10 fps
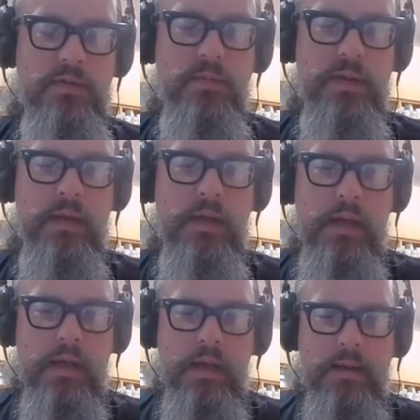me.
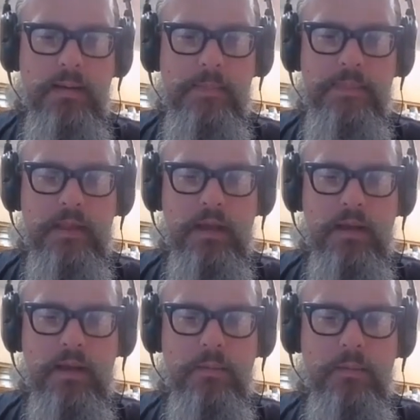
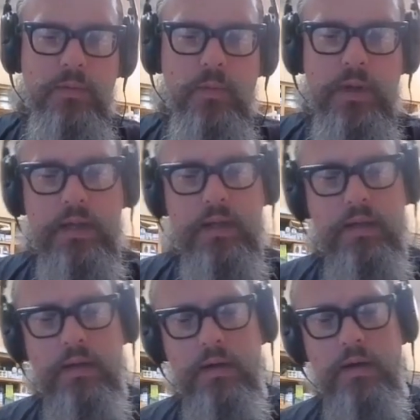When
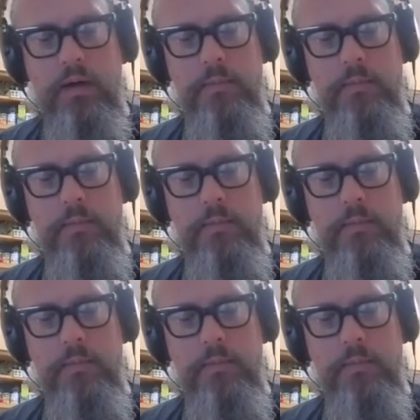we are